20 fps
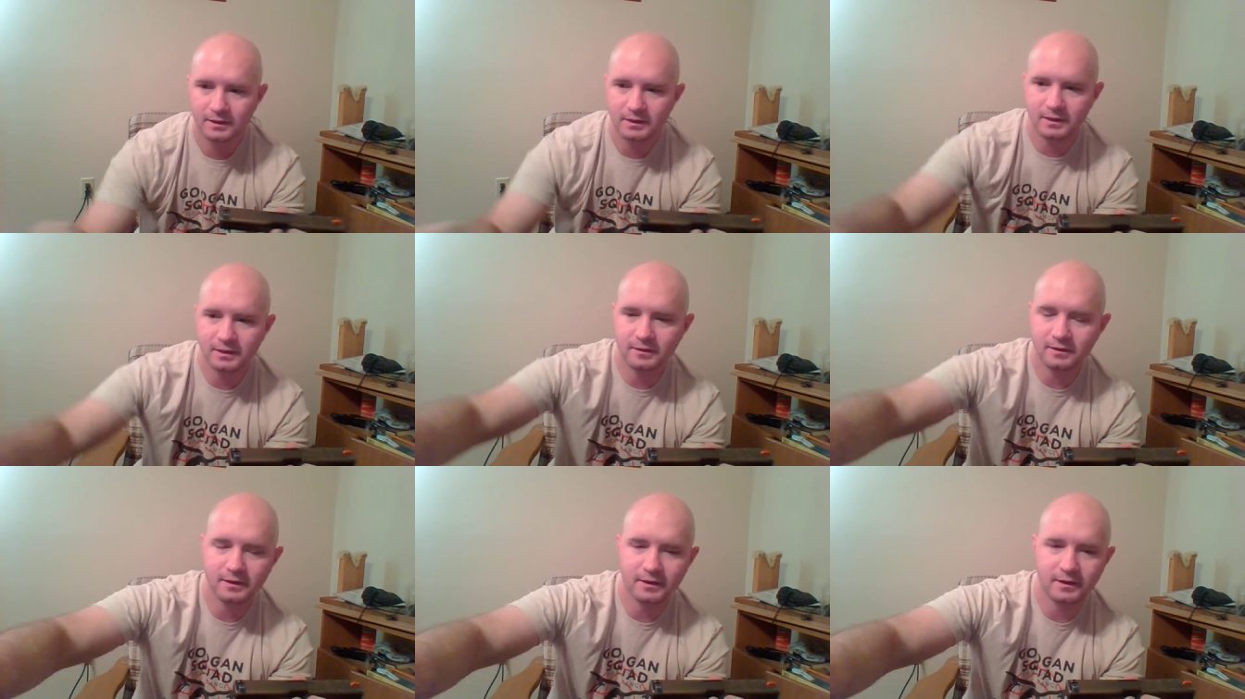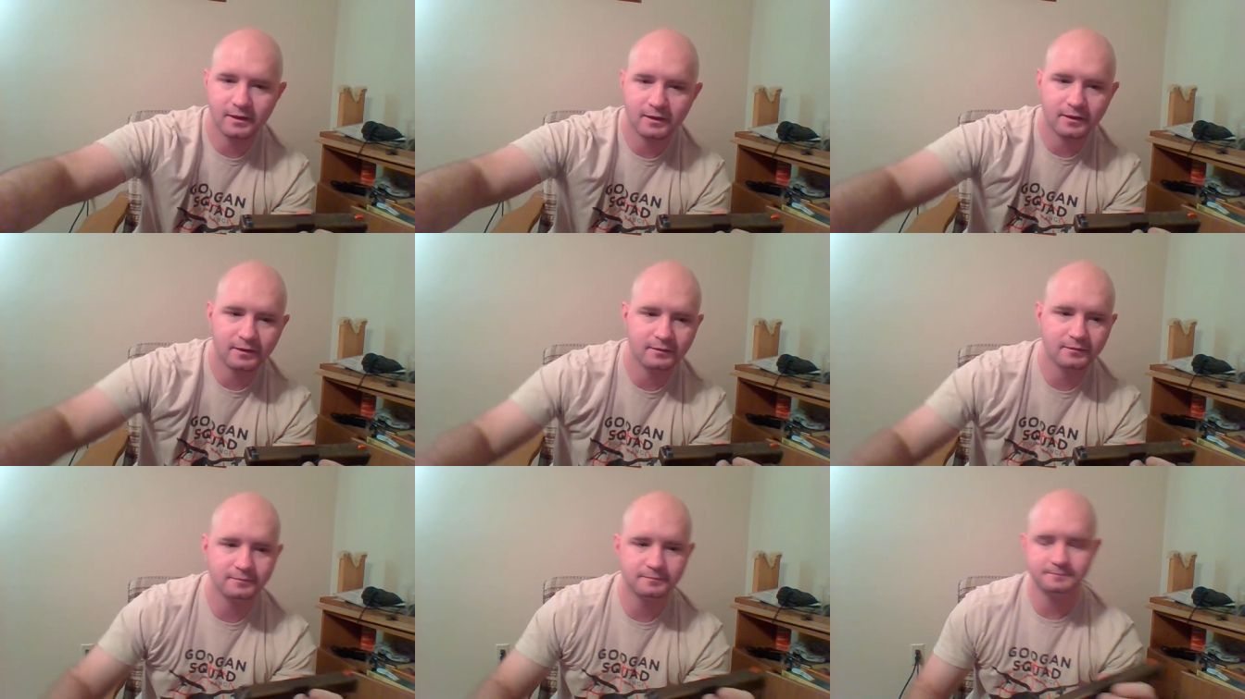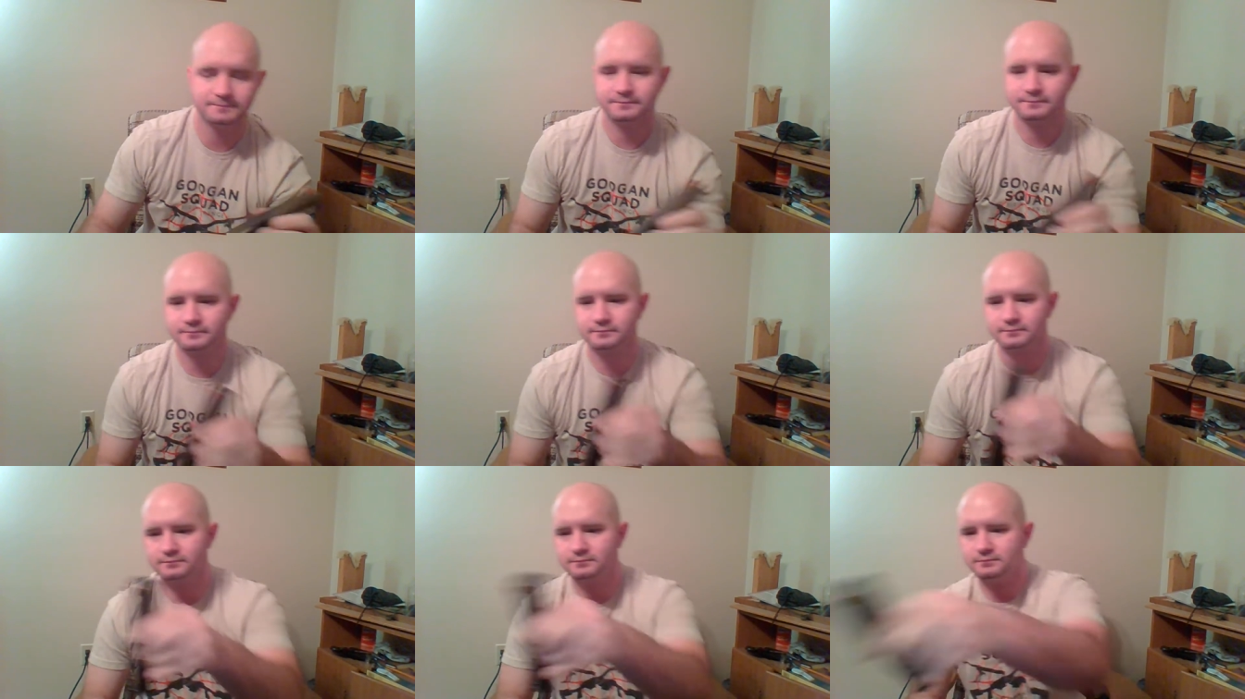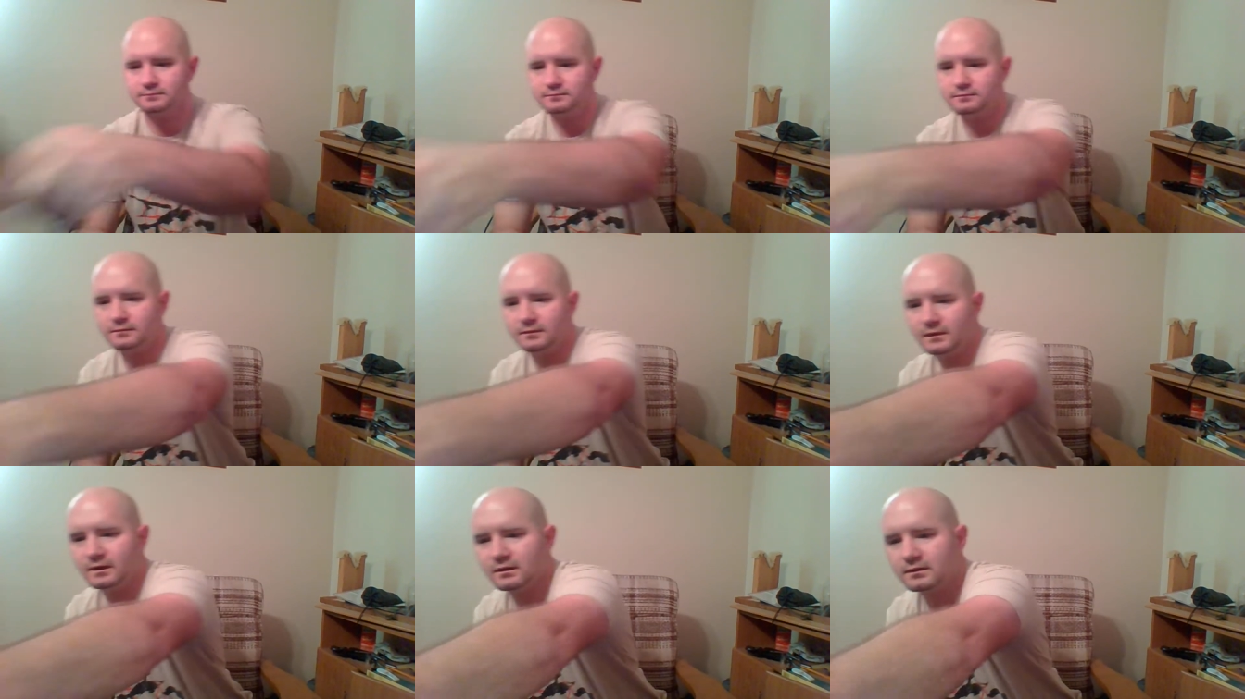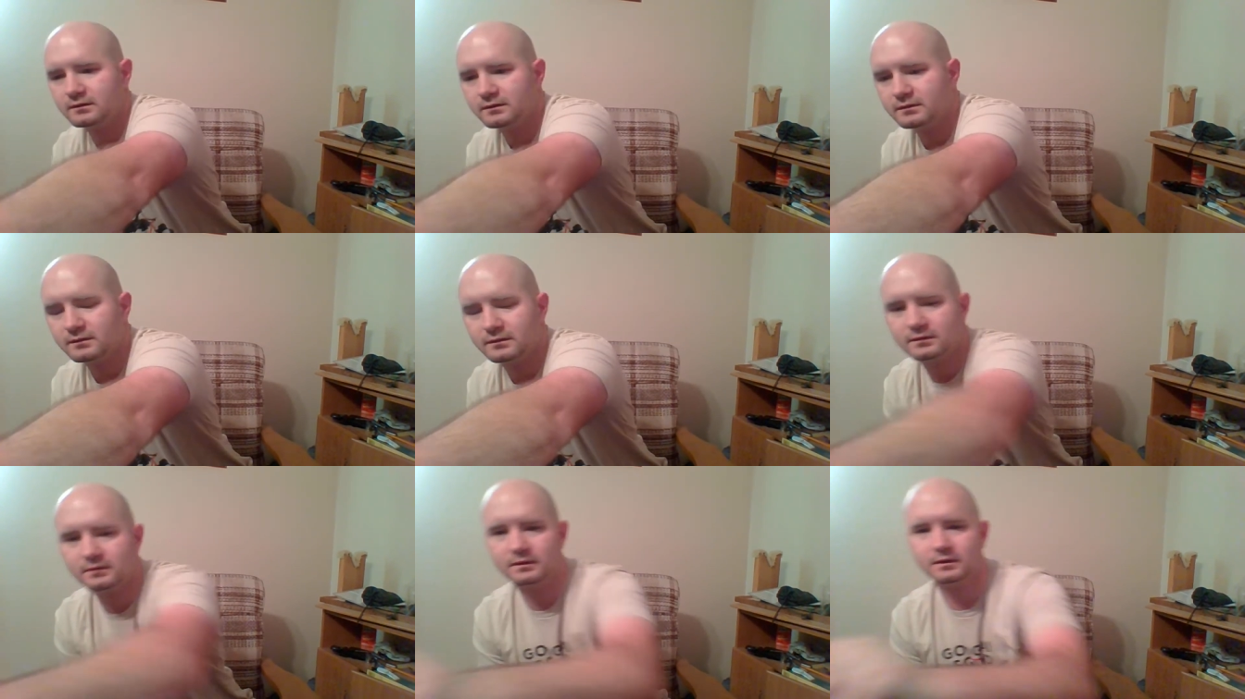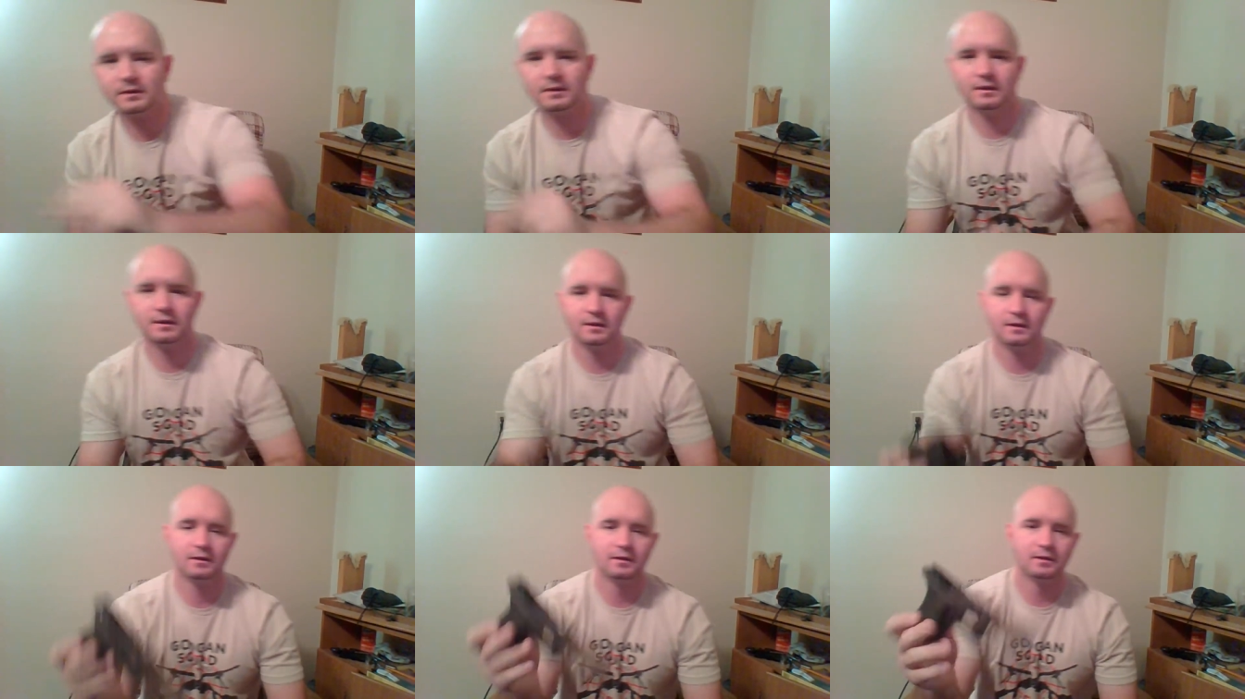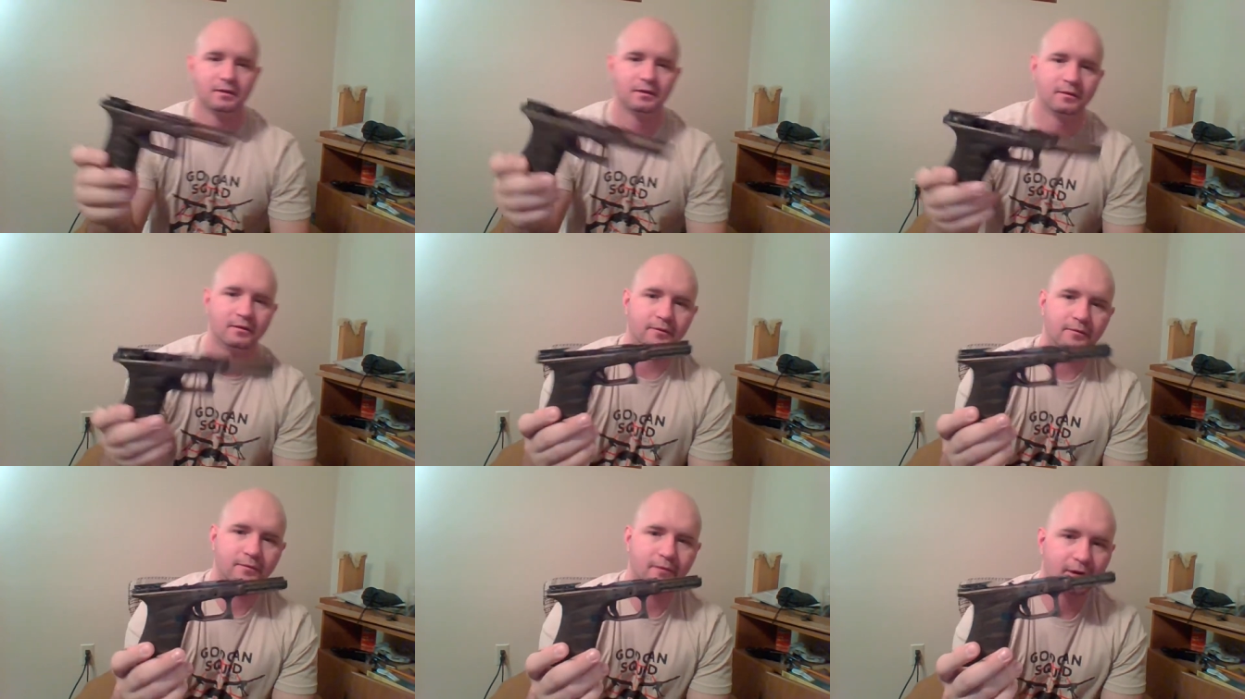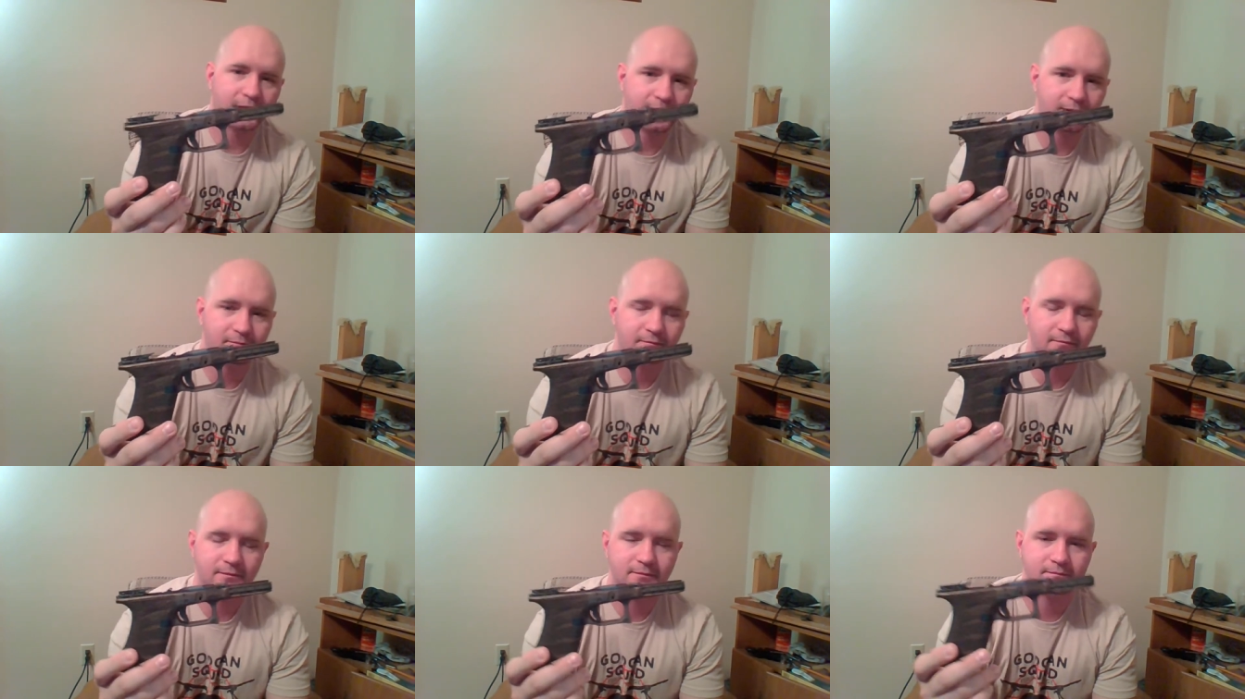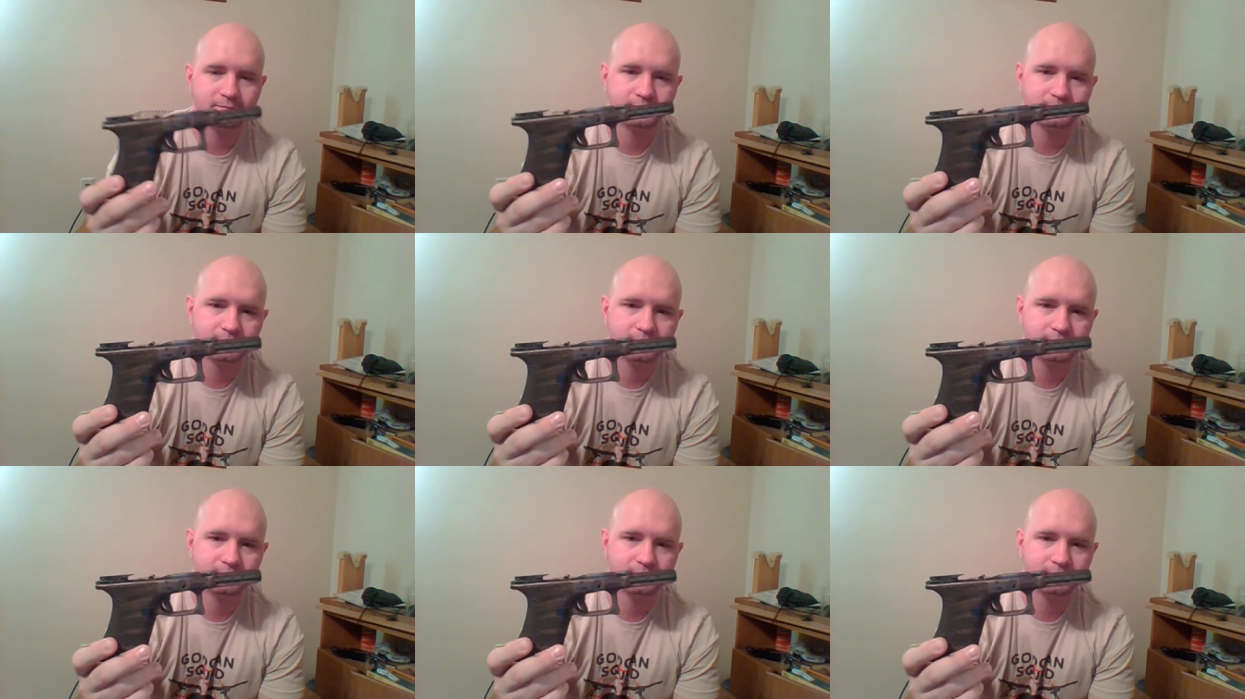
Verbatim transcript: And then the frame,